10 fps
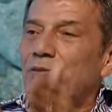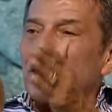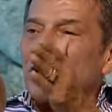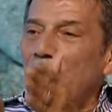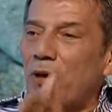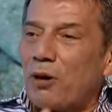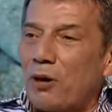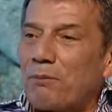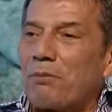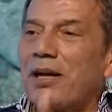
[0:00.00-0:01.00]
will
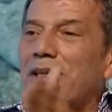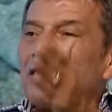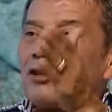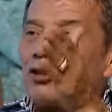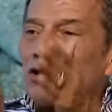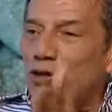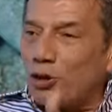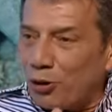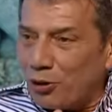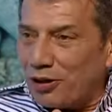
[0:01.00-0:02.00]
open
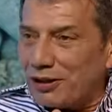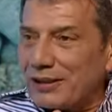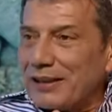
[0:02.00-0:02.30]
door.